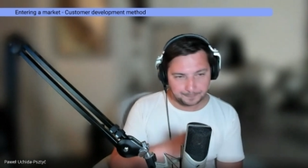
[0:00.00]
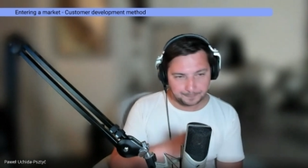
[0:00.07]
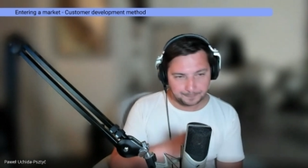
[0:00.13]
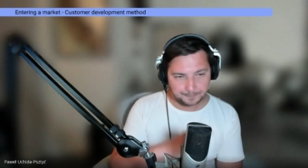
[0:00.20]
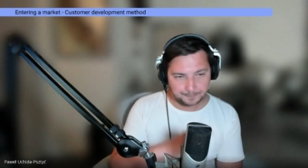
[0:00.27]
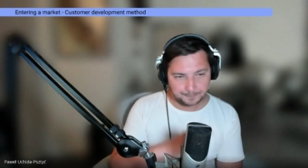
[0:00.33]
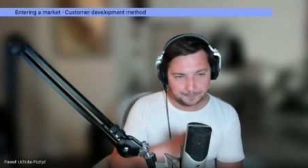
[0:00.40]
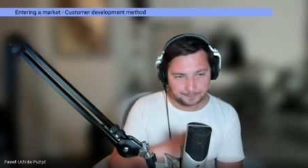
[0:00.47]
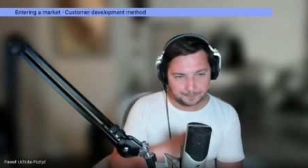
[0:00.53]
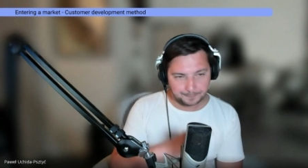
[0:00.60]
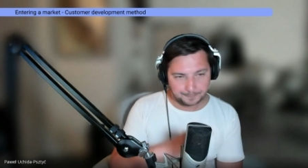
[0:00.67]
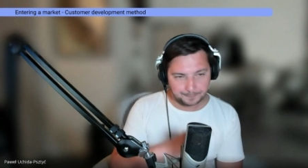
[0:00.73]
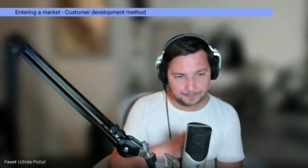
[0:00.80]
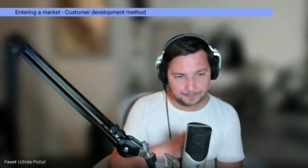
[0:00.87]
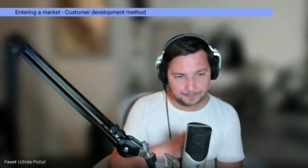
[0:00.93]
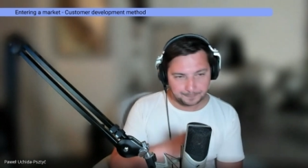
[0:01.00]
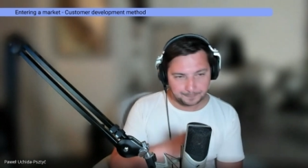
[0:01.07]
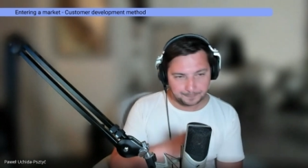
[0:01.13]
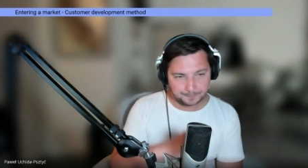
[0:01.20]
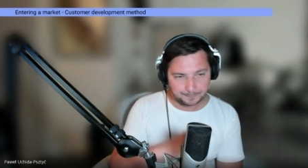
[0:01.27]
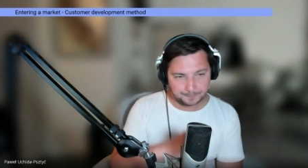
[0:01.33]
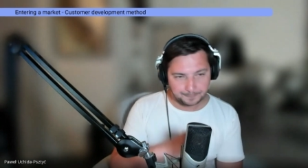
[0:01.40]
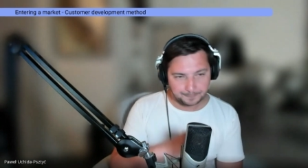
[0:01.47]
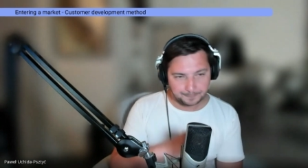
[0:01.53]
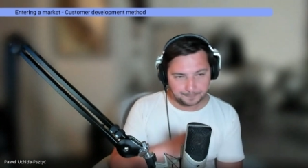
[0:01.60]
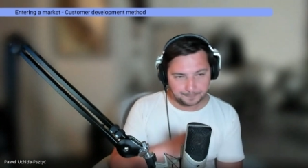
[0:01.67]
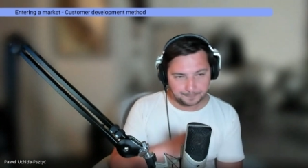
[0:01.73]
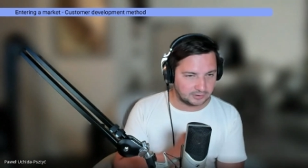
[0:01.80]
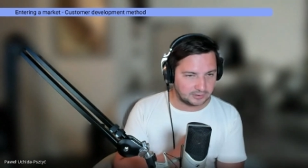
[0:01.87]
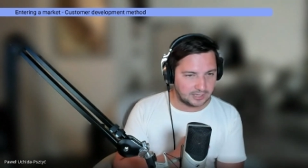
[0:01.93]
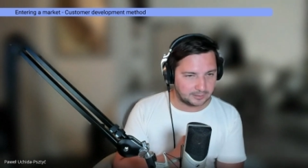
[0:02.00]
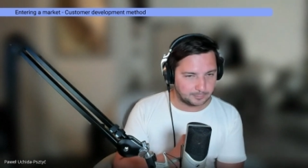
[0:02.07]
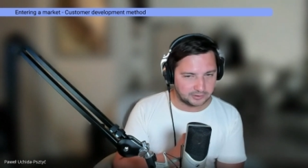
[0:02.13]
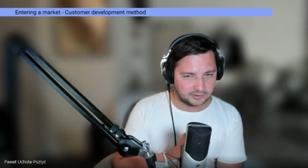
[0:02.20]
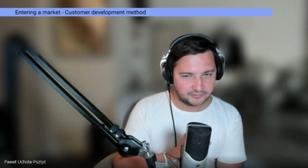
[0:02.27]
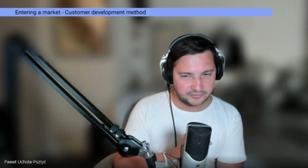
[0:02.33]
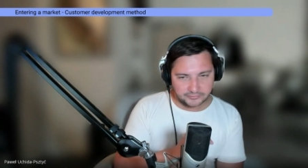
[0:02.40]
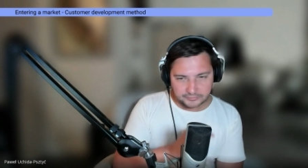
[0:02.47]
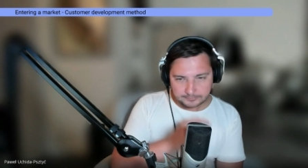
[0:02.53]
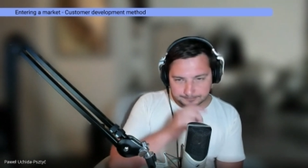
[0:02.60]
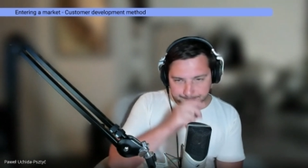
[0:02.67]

That's your business model hypothesis.